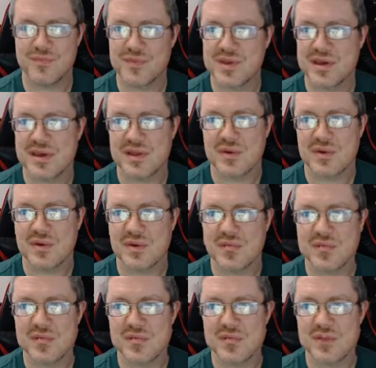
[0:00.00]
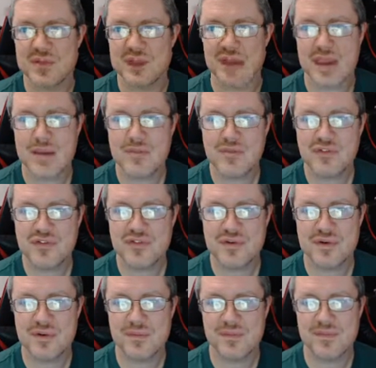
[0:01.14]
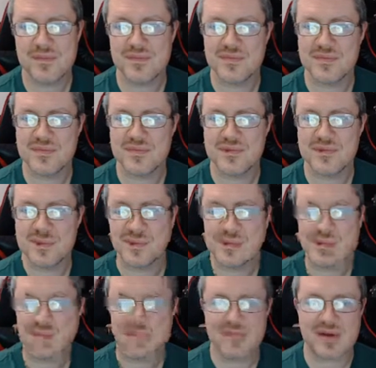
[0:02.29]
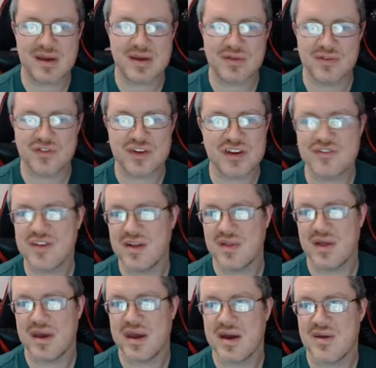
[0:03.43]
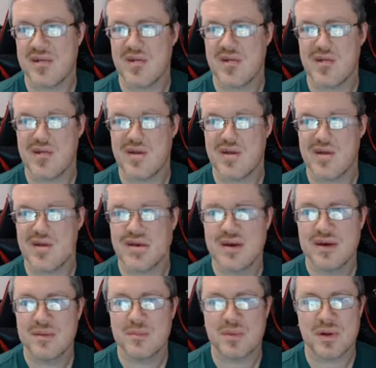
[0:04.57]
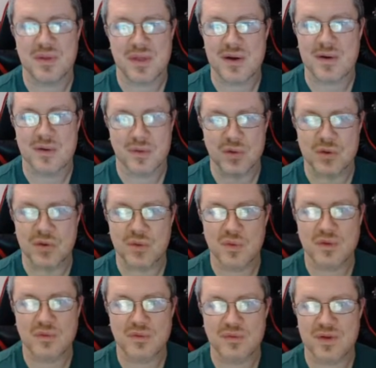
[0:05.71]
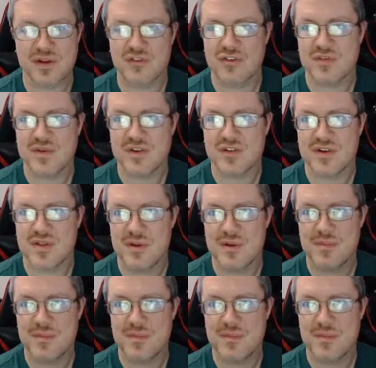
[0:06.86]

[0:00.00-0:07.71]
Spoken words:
The only difference is the names or in the city-state layouts. But they are literally reflections of each other.